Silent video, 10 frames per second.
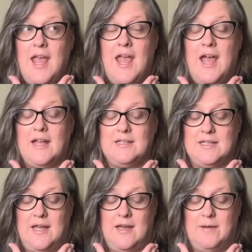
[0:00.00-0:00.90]
And
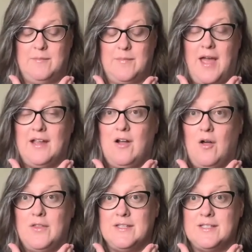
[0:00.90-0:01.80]
I
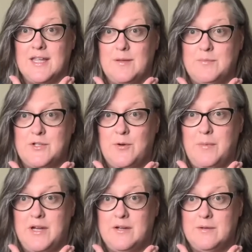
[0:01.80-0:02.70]
call this the hipster
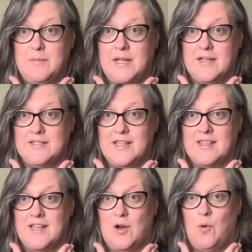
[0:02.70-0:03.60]
beard because
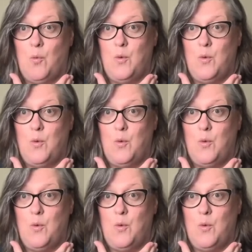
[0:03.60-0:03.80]
then